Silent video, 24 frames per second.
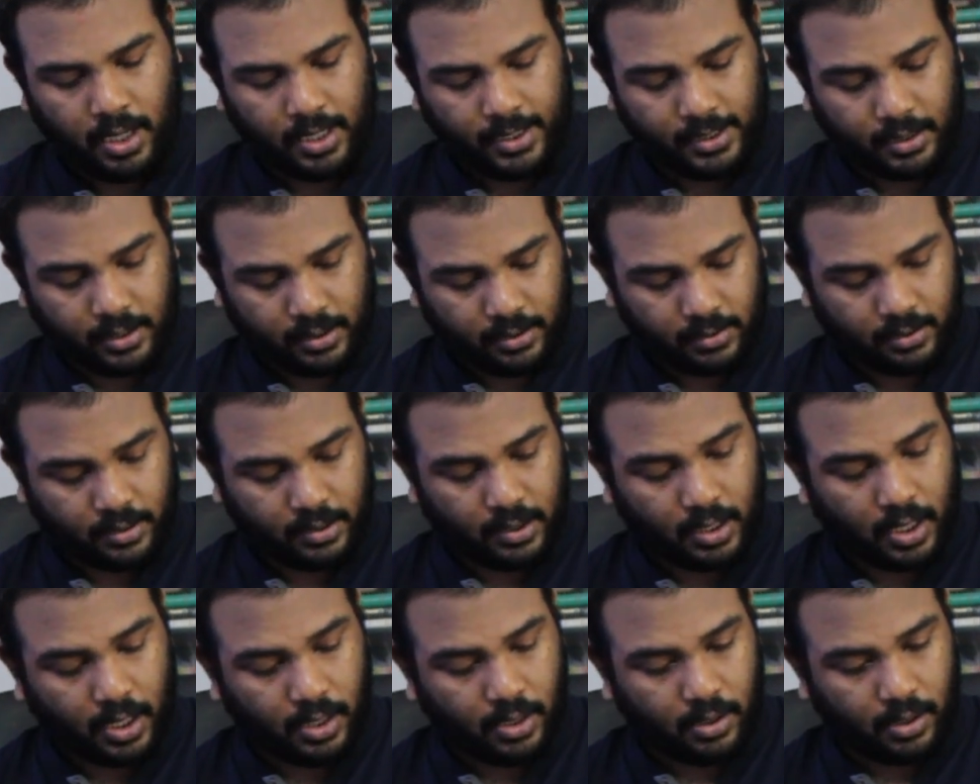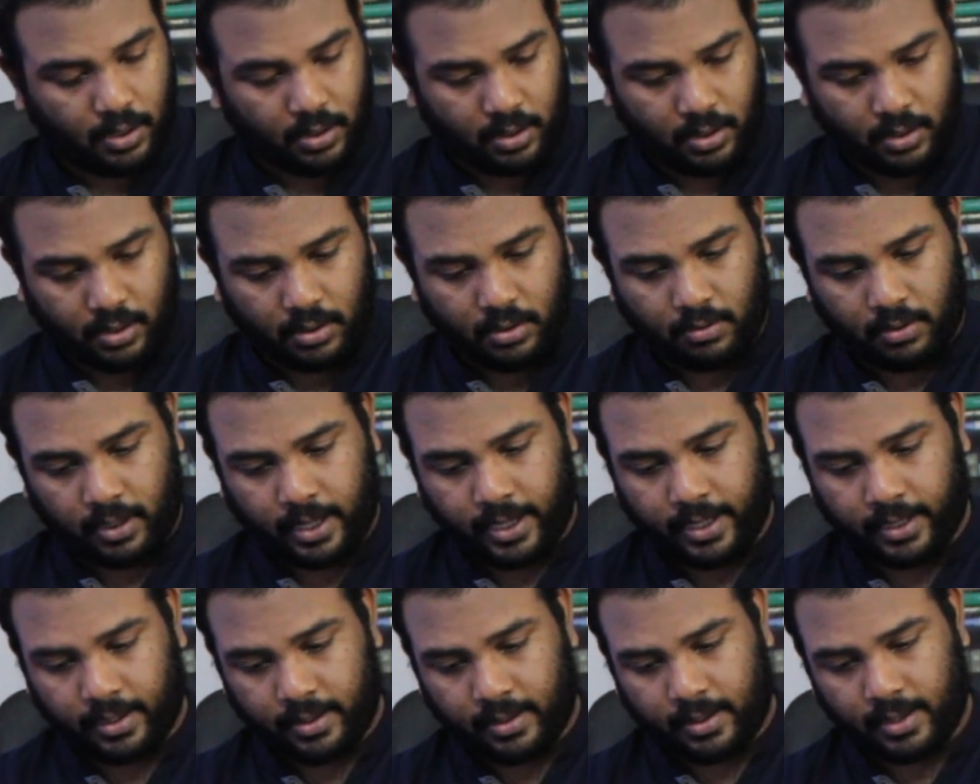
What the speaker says: That's another great